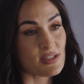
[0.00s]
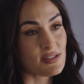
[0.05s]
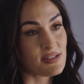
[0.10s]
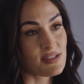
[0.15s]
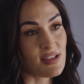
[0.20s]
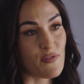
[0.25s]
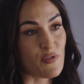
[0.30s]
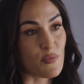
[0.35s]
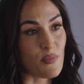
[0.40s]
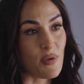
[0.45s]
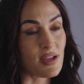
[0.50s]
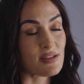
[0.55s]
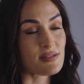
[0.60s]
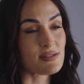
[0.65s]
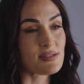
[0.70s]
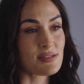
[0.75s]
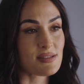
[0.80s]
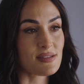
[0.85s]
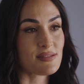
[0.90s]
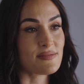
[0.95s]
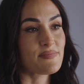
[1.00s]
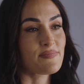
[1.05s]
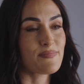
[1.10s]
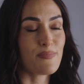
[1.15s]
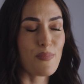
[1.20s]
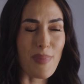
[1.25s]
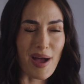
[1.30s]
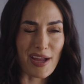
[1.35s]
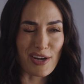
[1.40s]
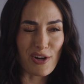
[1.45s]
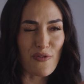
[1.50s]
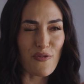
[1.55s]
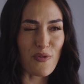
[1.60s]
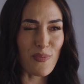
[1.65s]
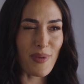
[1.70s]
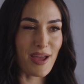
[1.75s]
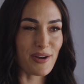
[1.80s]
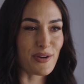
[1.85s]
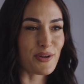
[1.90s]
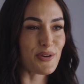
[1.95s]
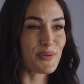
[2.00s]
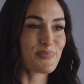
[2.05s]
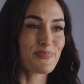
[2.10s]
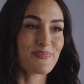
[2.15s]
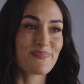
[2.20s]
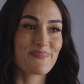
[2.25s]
in 7 months. Mind over matter.